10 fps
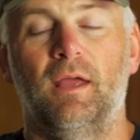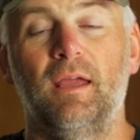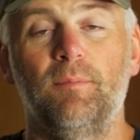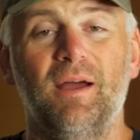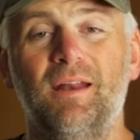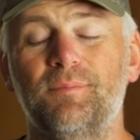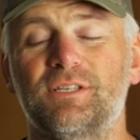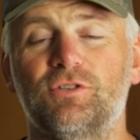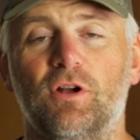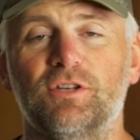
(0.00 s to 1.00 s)
Hey, my name is
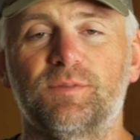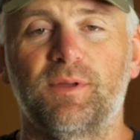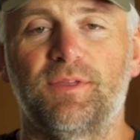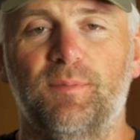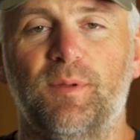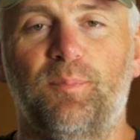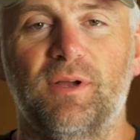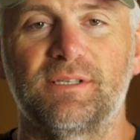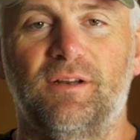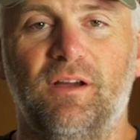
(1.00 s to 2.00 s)
Josh Smith. I'm the
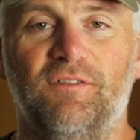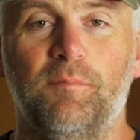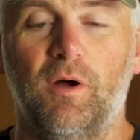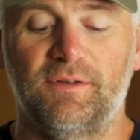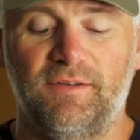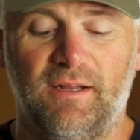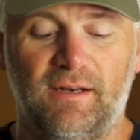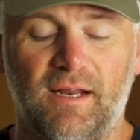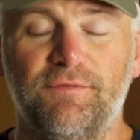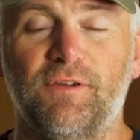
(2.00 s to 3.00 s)
president of Montana
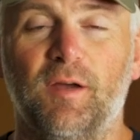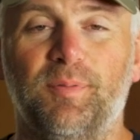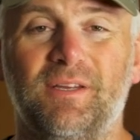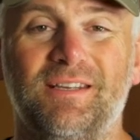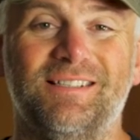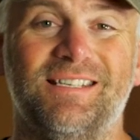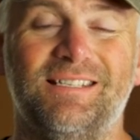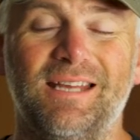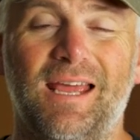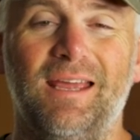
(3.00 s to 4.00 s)
Knife Company, and
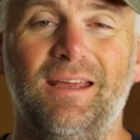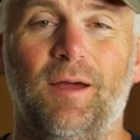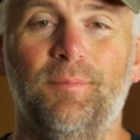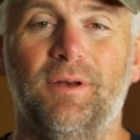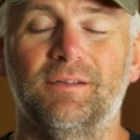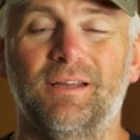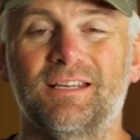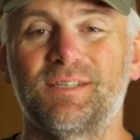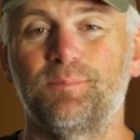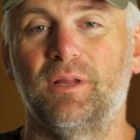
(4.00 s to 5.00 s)
today I'm going to
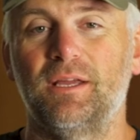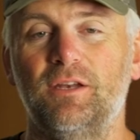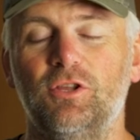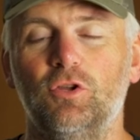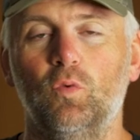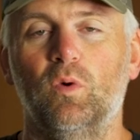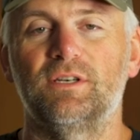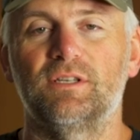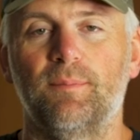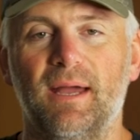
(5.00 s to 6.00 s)
explain to you
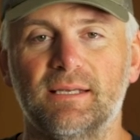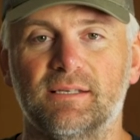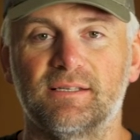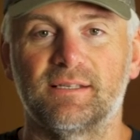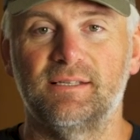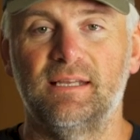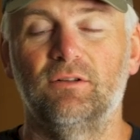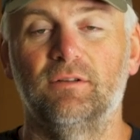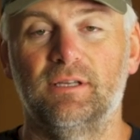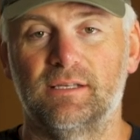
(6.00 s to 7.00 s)
what Damascus
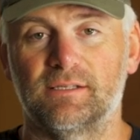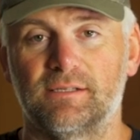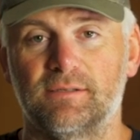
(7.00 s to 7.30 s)
steel is.